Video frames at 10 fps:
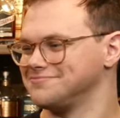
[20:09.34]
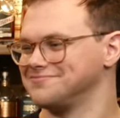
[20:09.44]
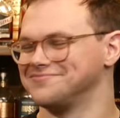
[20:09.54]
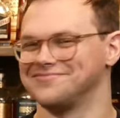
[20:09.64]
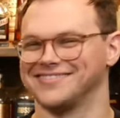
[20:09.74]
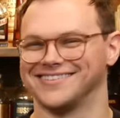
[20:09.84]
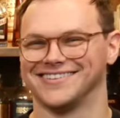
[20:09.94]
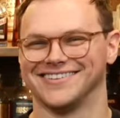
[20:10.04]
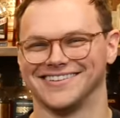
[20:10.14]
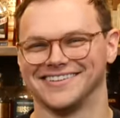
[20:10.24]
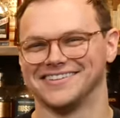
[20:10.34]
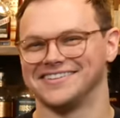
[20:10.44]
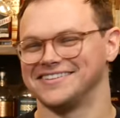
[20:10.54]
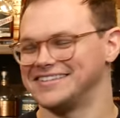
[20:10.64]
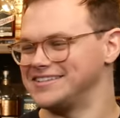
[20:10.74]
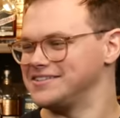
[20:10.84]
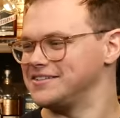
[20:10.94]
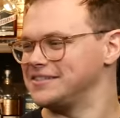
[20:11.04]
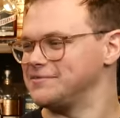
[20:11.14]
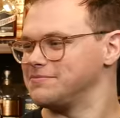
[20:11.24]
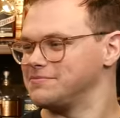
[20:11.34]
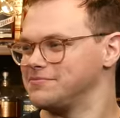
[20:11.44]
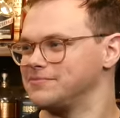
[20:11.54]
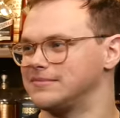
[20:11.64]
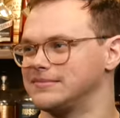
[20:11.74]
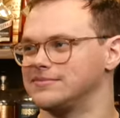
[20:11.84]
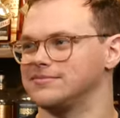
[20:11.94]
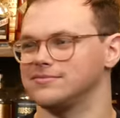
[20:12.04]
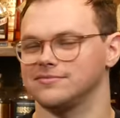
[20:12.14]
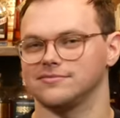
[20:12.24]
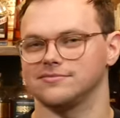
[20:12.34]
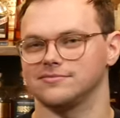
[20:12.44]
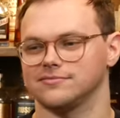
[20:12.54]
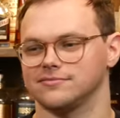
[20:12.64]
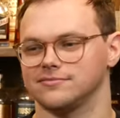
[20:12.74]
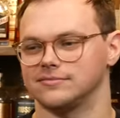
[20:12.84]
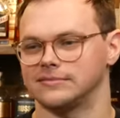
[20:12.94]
[no speech]